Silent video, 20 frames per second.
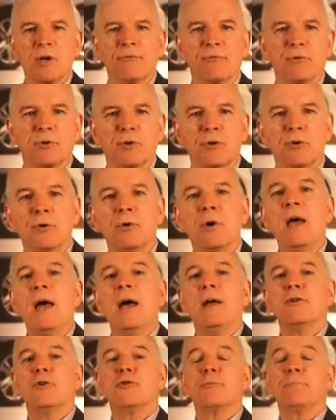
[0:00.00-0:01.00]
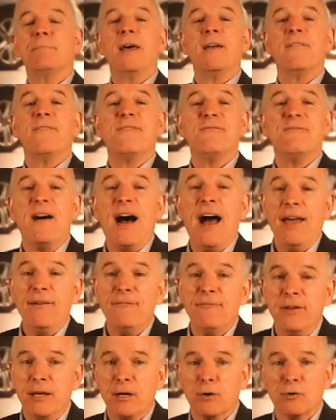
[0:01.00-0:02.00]
to display
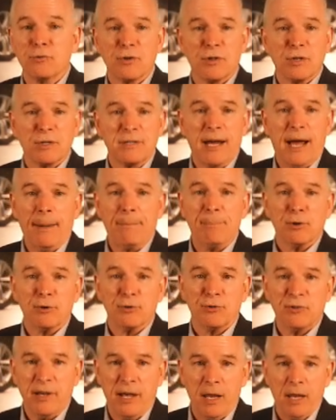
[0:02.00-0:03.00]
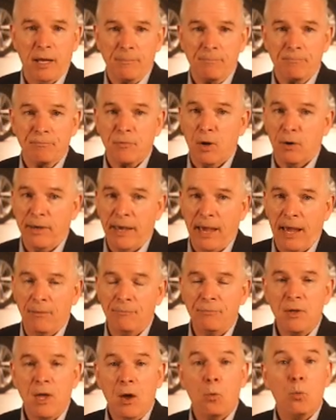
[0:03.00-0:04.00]
5 vehicles of the type you're selling, okay,
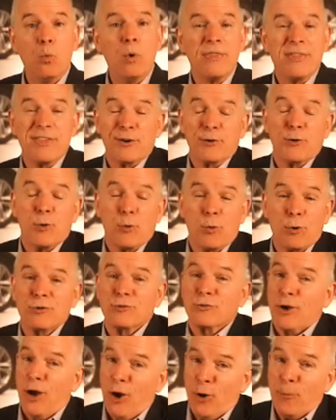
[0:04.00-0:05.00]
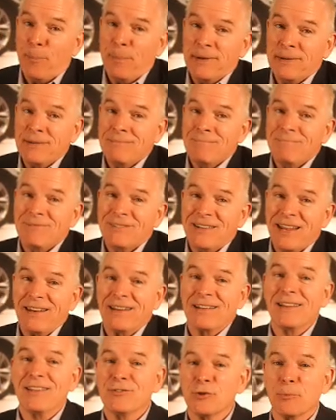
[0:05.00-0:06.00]
with their doors open,
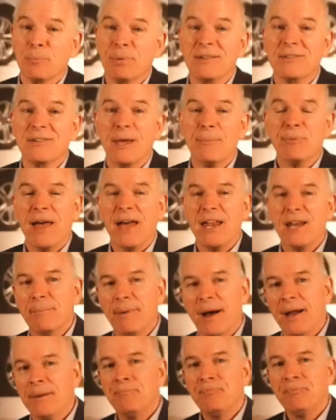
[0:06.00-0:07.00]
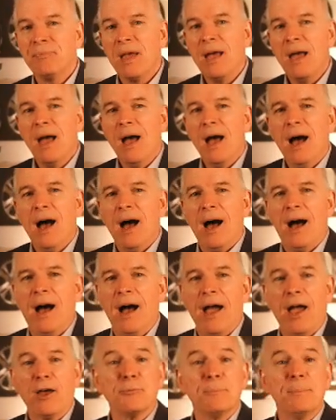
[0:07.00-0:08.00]
technically, so please keep that in mind.
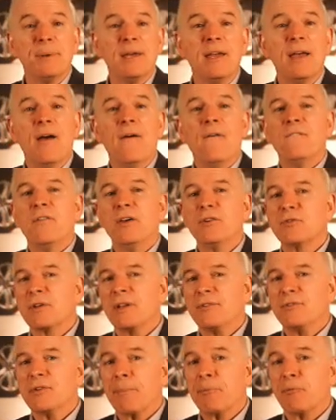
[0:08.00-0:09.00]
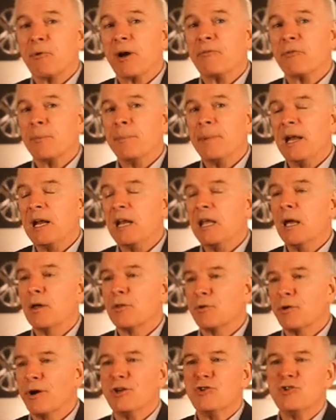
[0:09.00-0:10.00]
It has to be physically separated from any
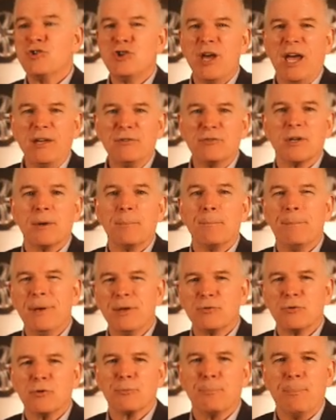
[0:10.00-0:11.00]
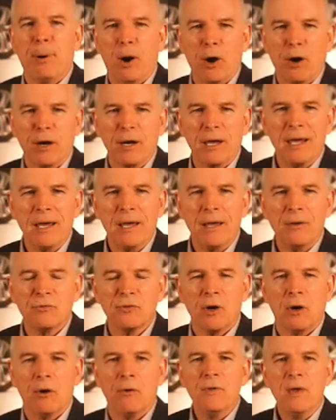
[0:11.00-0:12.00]
other adjacent business parking.
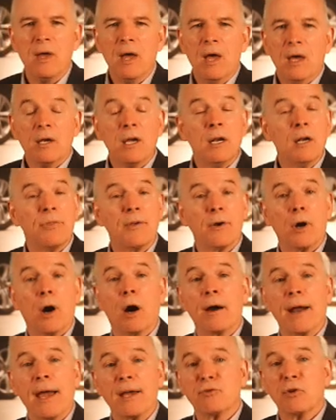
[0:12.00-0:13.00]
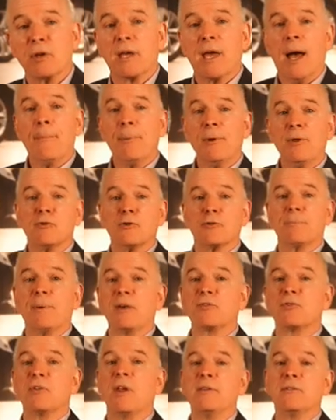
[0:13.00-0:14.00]
So, there are actually companies that
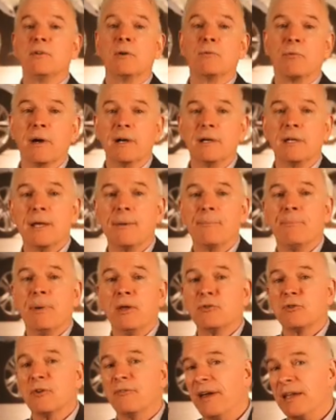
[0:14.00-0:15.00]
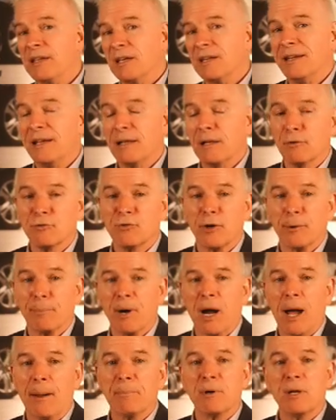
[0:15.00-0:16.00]
specialize in renting Pennsylvania dealers their
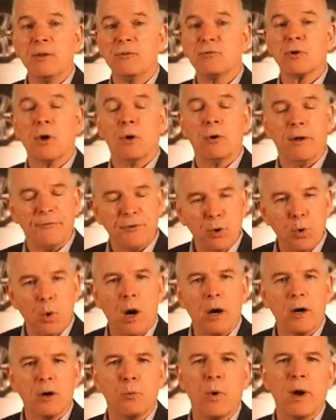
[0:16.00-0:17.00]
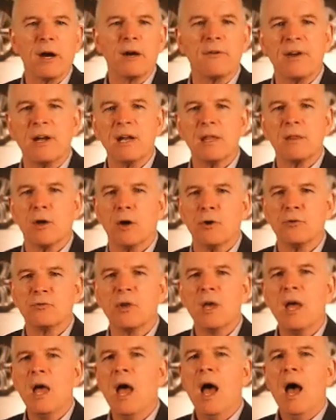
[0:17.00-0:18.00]
properties. So if you are aware of any of
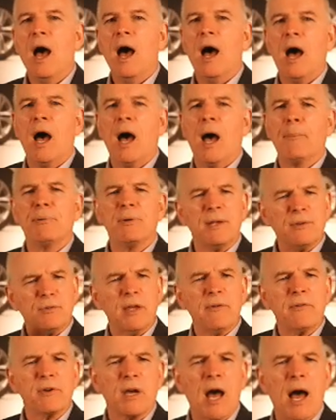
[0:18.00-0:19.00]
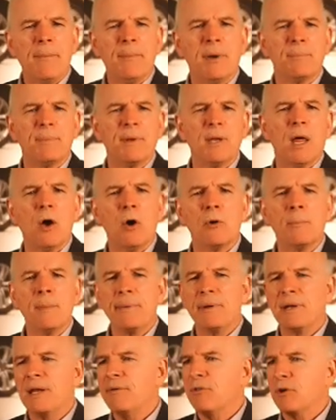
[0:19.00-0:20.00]
those, please leave a comment below or
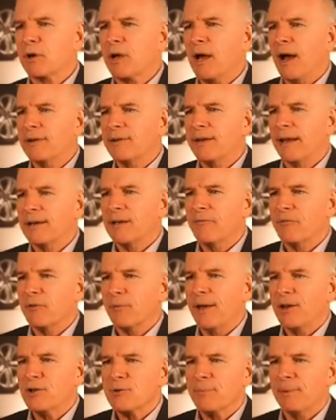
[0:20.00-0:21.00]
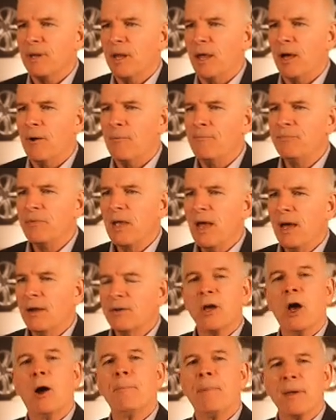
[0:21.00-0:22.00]
maybe leave their contact information below
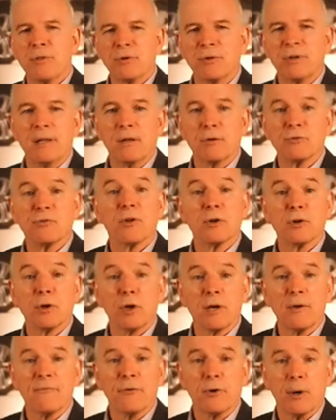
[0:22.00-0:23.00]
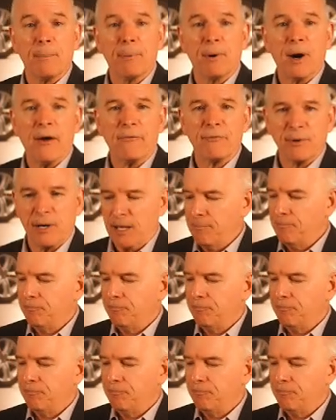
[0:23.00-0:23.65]
to help other dealers that are looking for a property.